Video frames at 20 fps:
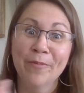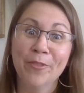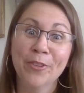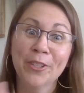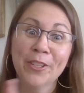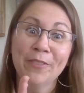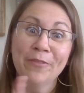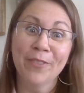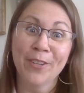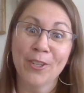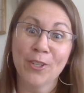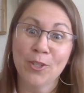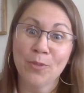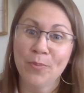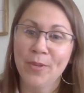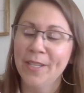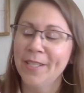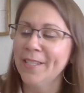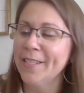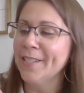fully finished
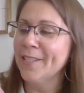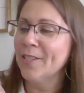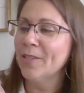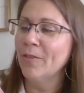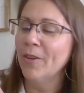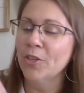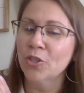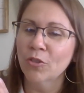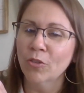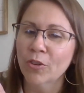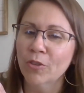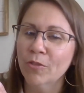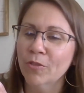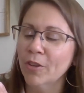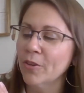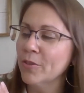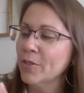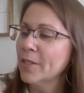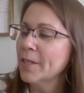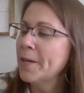pieces, so I'll show you
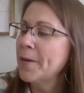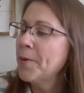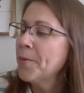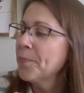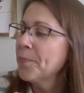those.